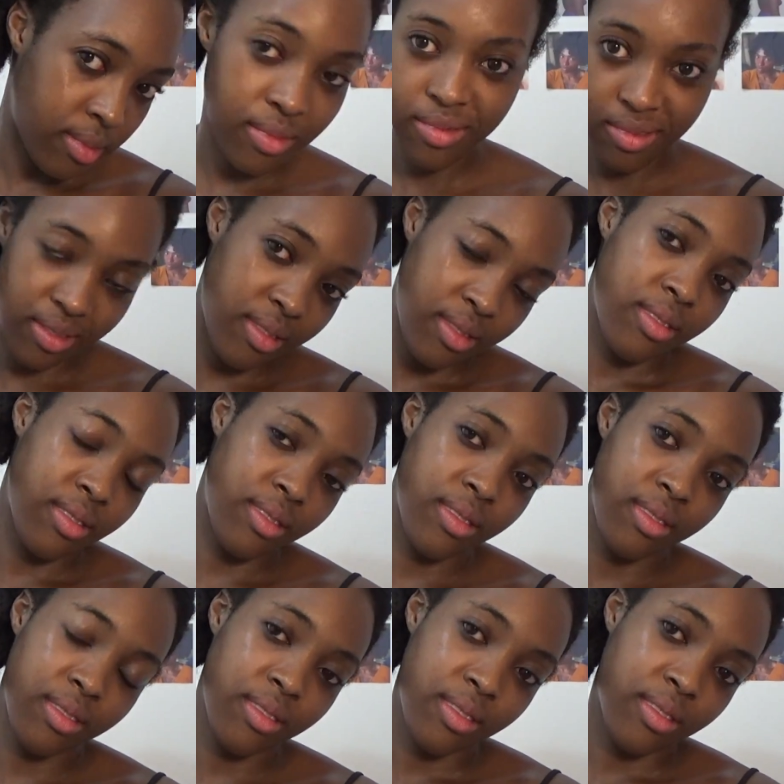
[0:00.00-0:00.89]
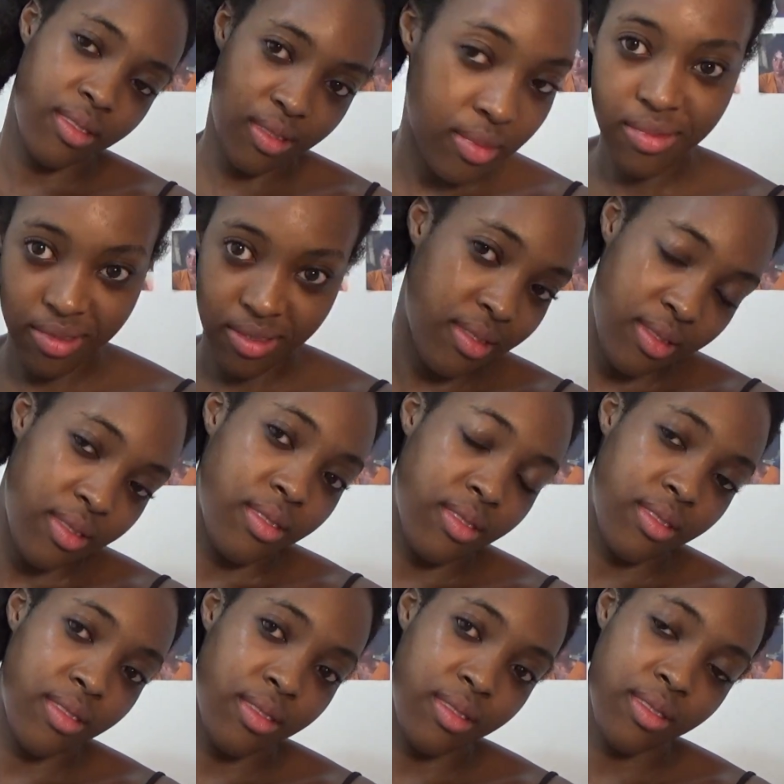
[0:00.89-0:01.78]
I'm taking the whole
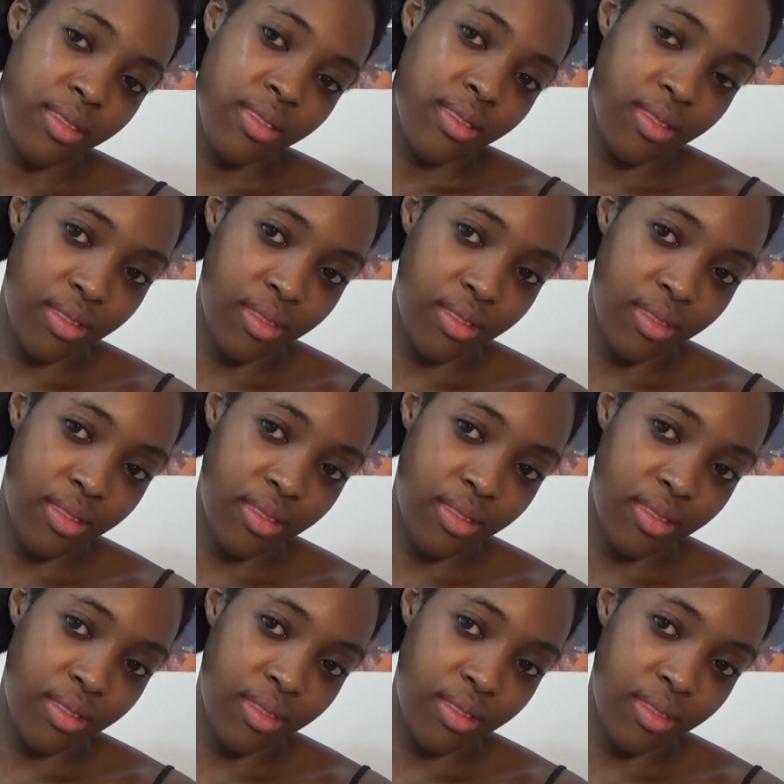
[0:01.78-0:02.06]
section